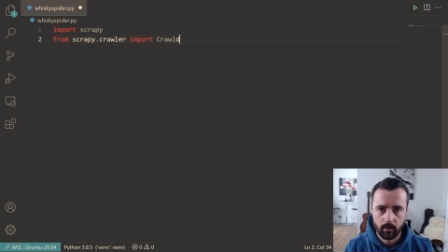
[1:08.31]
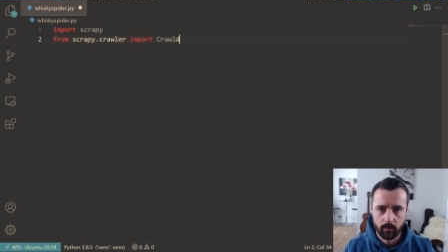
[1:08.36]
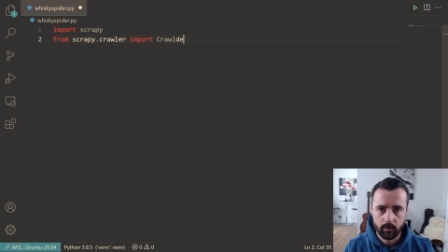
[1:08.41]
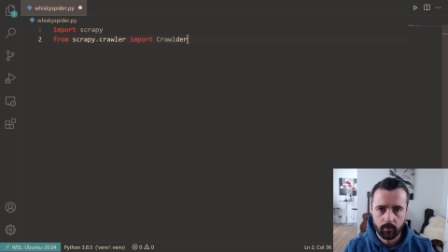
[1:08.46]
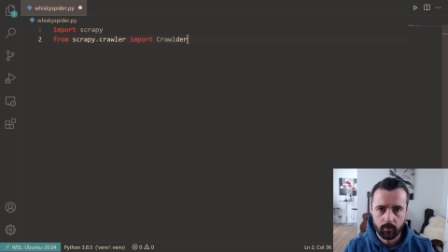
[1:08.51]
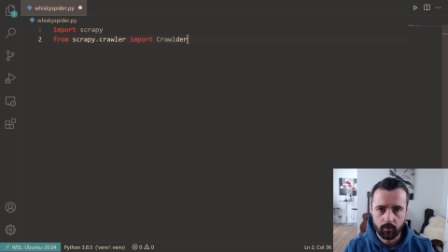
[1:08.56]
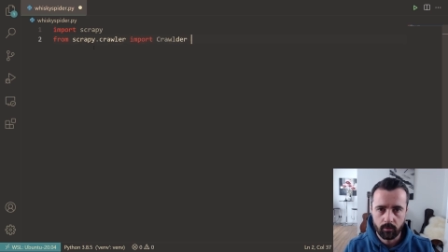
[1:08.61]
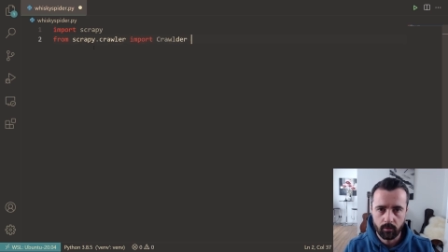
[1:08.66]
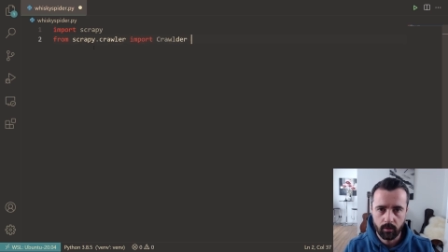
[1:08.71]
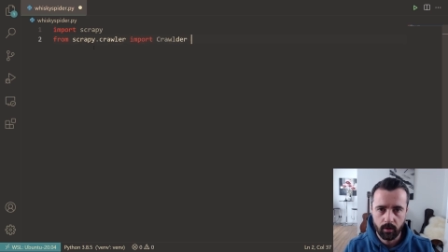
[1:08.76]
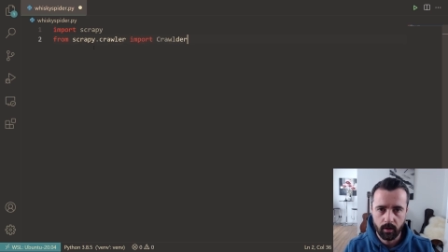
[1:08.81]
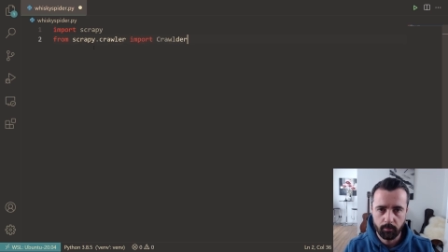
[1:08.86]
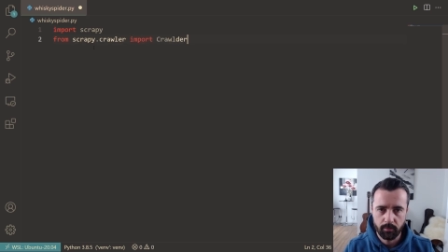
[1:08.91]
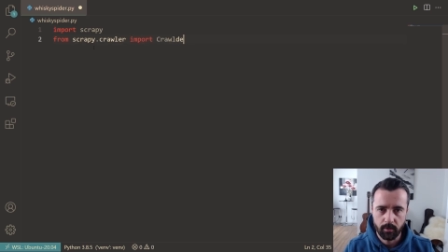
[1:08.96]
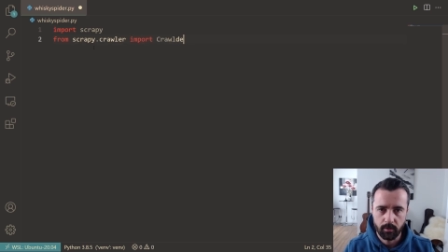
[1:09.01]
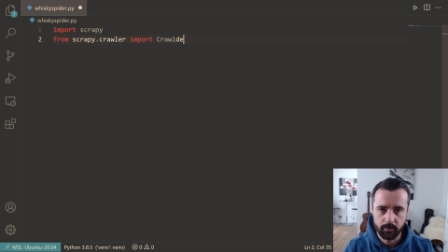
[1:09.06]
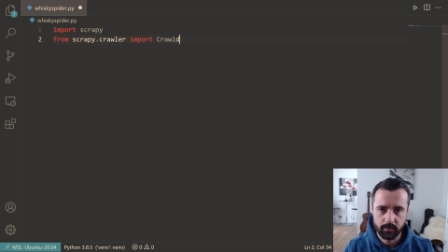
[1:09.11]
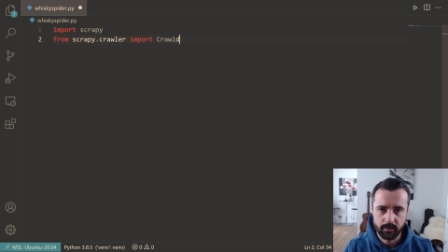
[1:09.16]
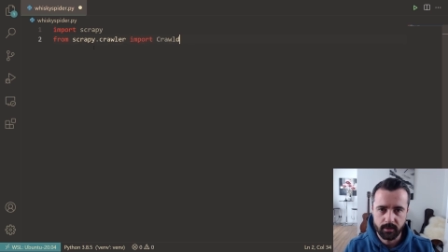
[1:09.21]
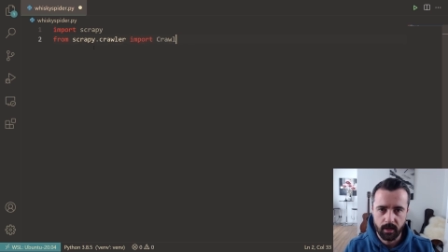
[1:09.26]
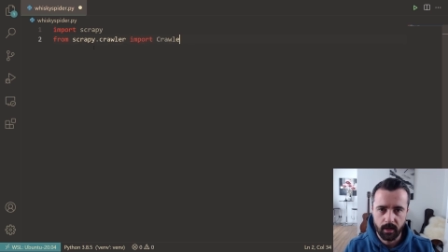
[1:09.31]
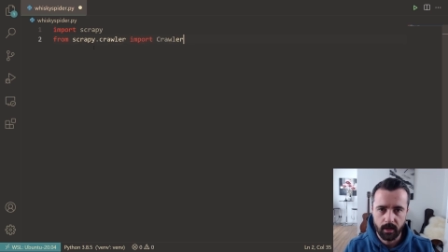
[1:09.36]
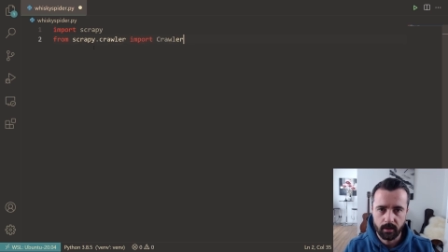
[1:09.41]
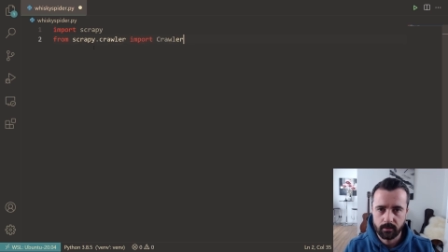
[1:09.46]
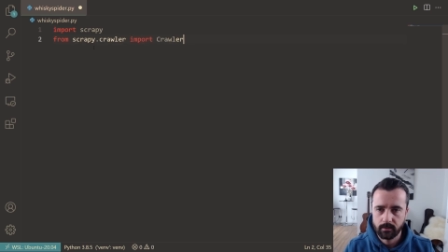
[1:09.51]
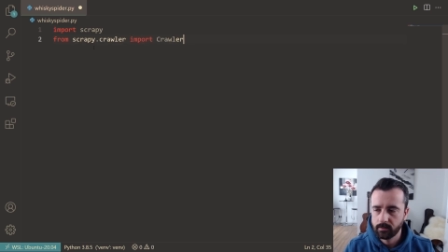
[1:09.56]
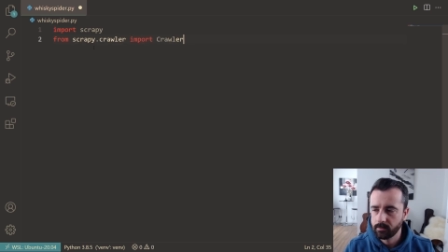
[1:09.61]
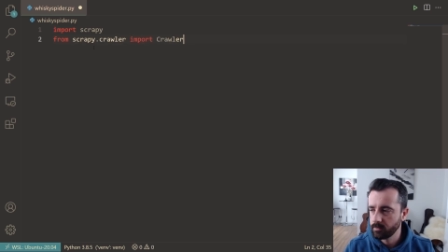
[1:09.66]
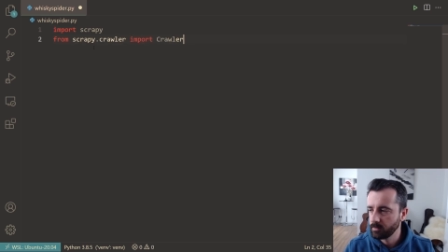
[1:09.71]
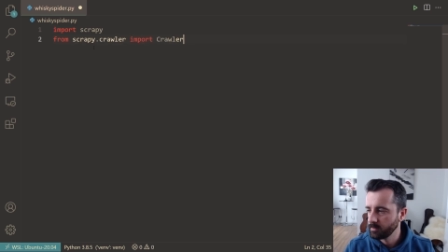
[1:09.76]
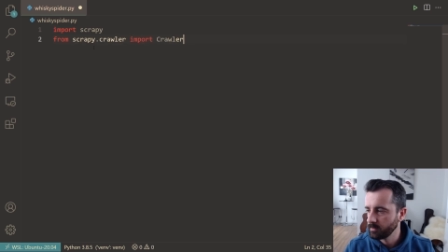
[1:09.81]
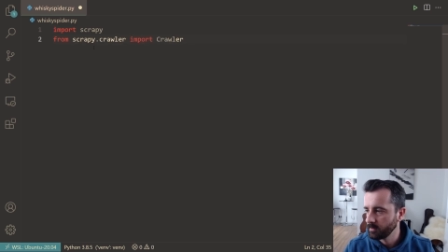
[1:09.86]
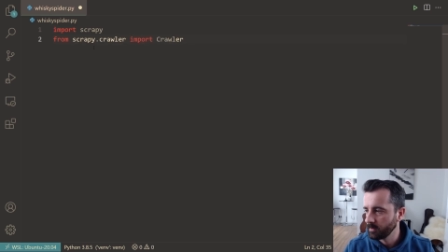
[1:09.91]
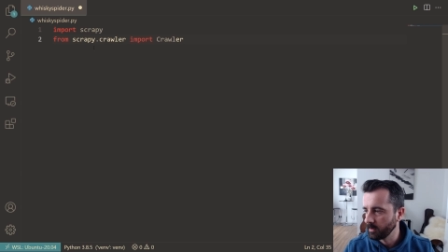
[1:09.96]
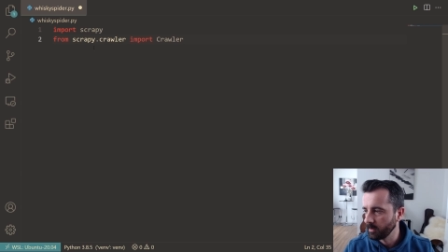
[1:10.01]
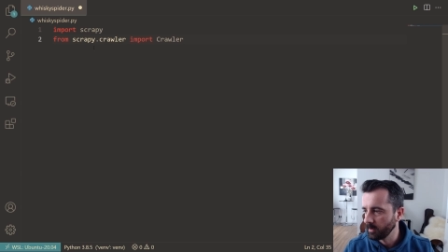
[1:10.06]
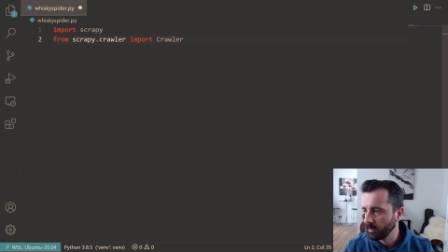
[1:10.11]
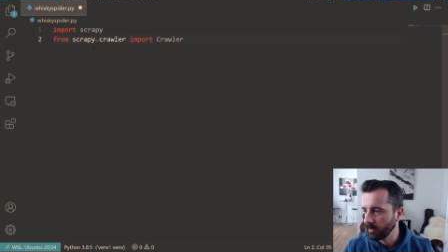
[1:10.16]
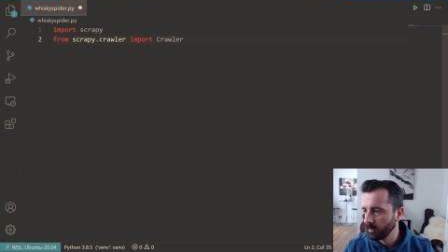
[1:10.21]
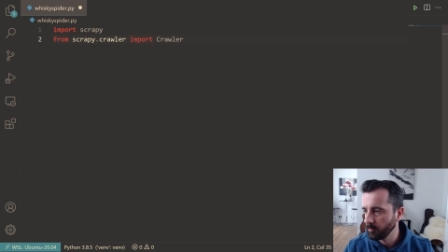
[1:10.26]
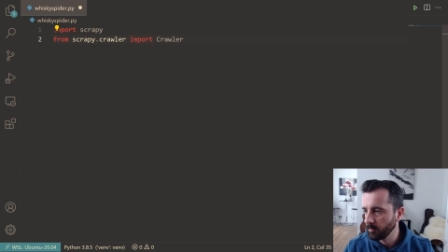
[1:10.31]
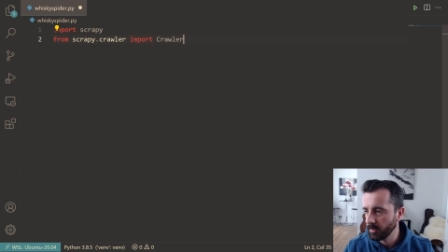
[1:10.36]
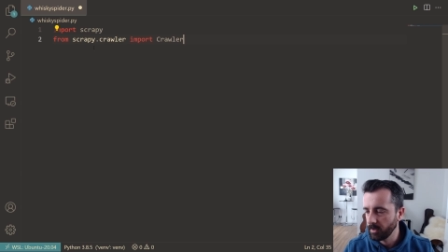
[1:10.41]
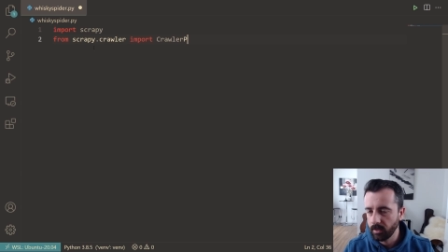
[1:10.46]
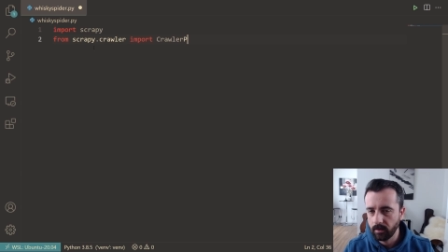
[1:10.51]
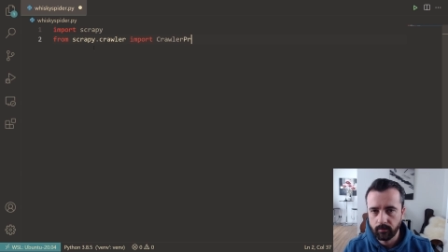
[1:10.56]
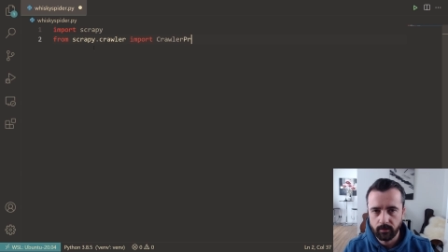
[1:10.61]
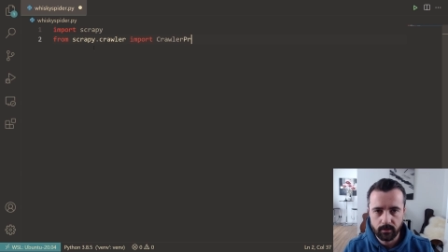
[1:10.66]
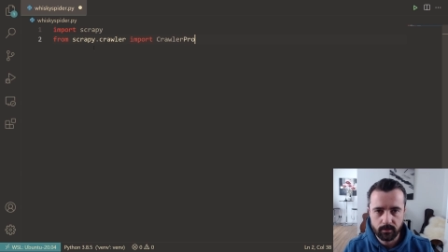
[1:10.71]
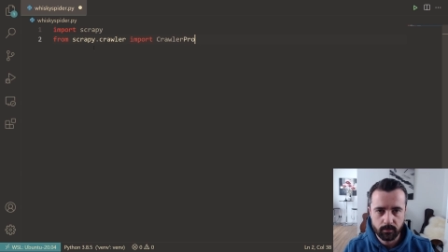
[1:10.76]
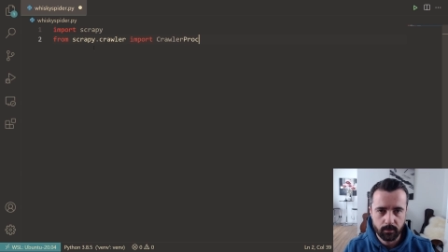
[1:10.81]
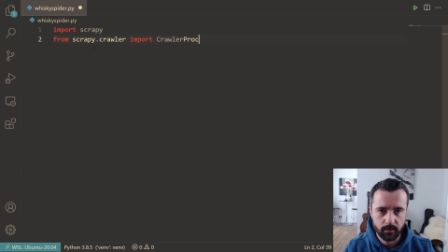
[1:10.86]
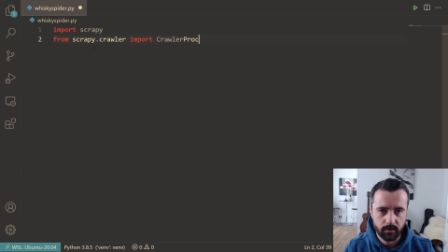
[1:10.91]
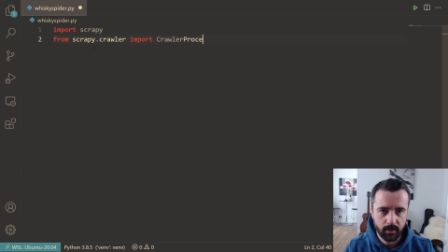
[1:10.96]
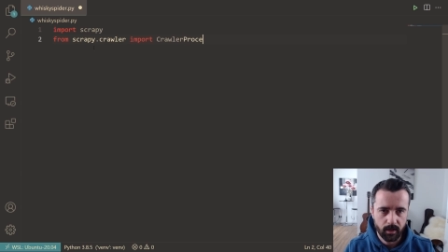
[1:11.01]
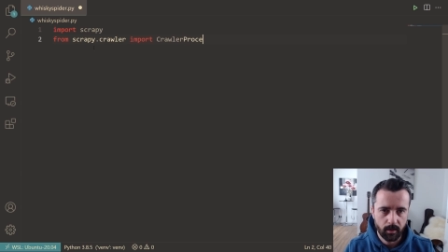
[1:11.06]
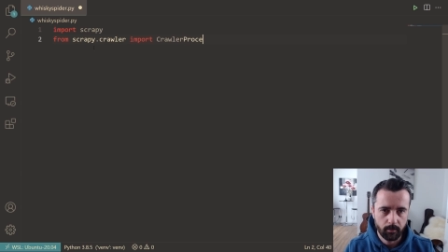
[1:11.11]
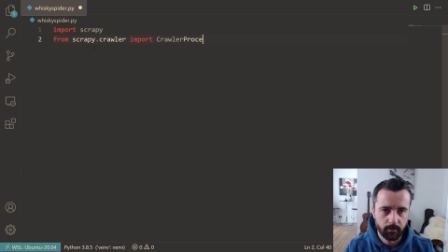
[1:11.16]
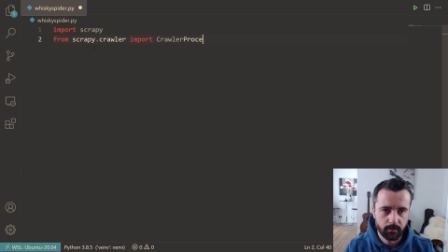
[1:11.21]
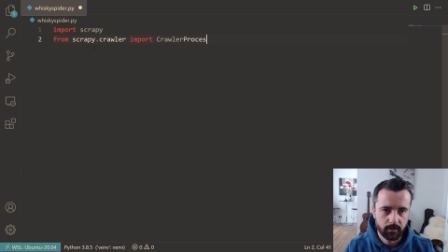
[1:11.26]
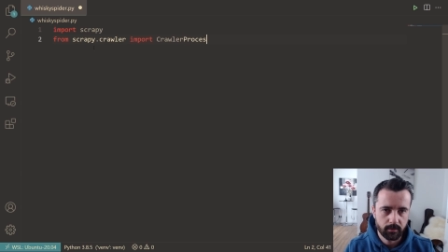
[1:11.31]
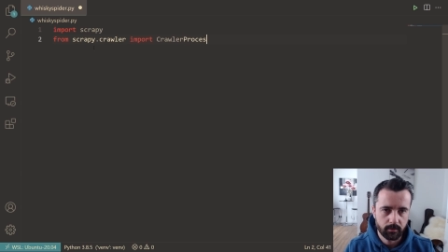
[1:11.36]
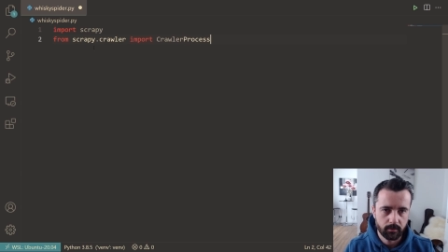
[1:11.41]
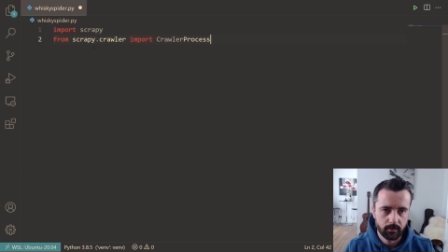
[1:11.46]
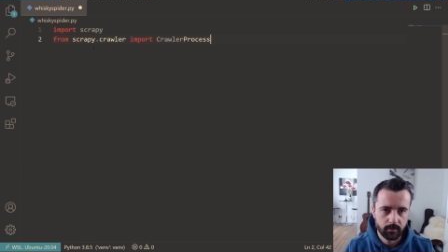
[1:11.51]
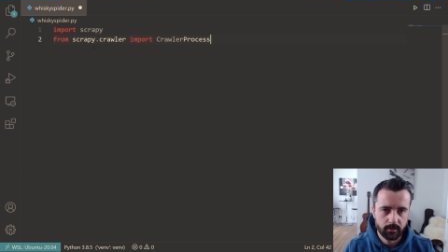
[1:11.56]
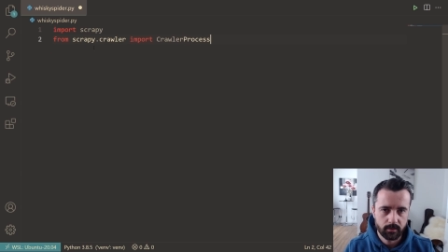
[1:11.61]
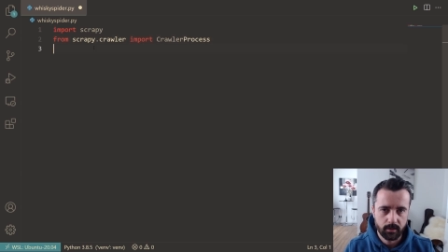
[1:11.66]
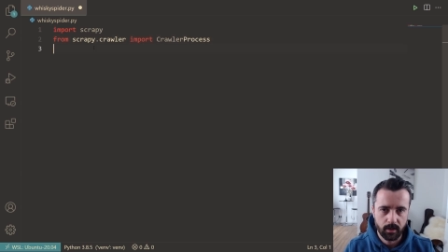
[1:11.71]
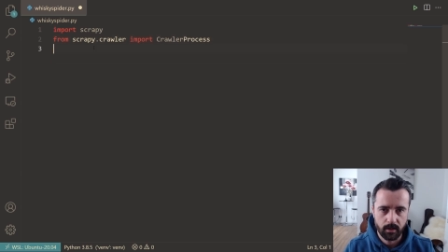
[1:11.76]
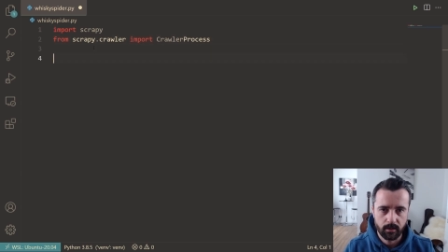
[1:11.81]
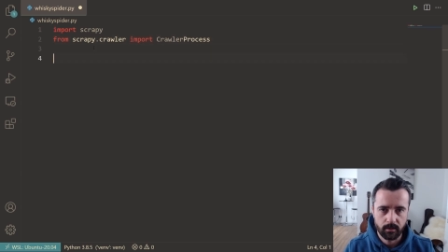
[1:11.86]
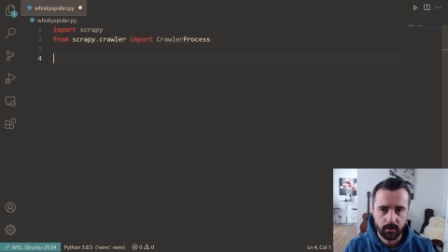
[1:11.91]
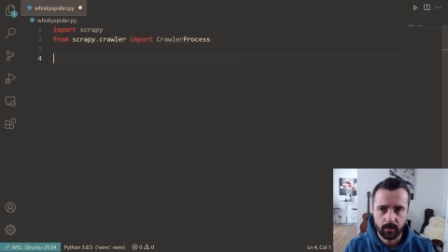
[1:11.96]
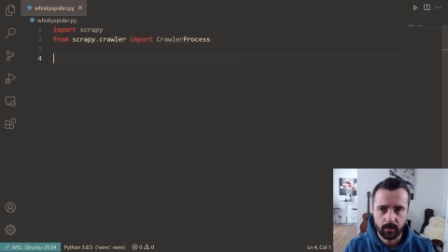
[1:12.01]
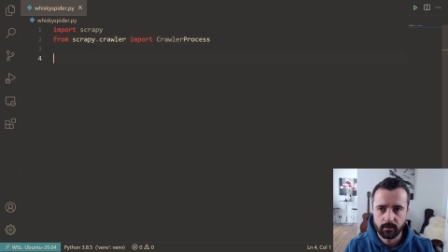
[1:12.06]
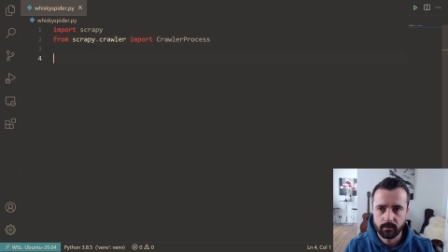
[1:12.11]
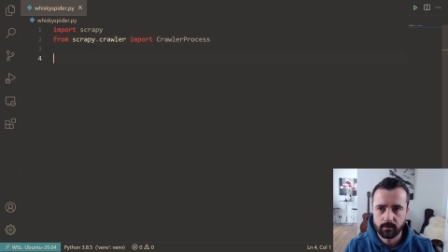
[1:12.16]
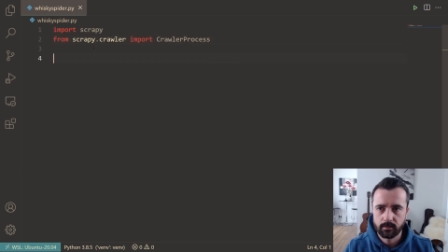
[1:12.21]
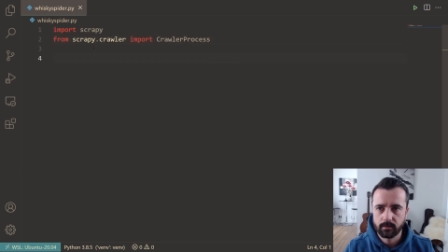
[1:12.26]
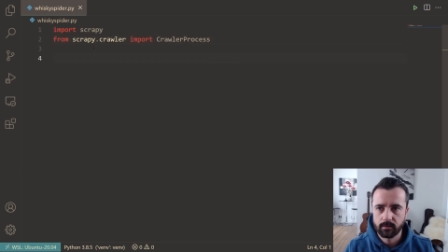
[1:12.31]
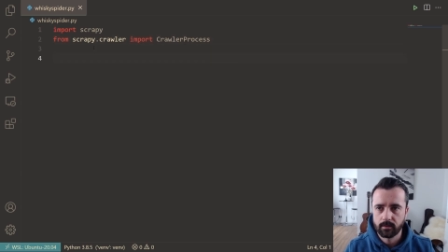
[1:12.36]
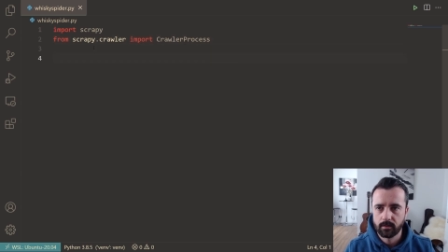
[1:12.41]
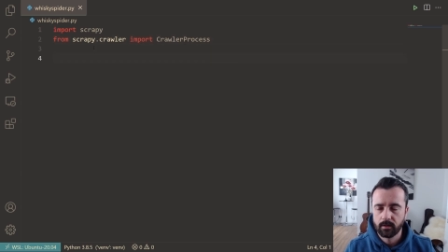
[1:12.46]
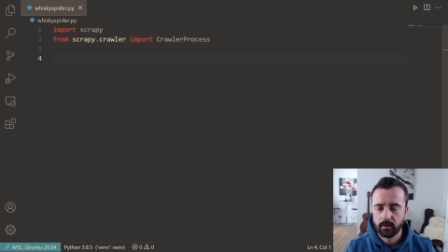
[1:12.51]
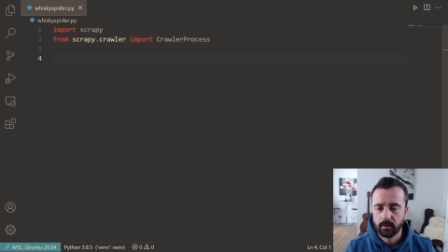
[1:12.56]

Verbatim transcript: crawler process. I believe it's with capitals like this.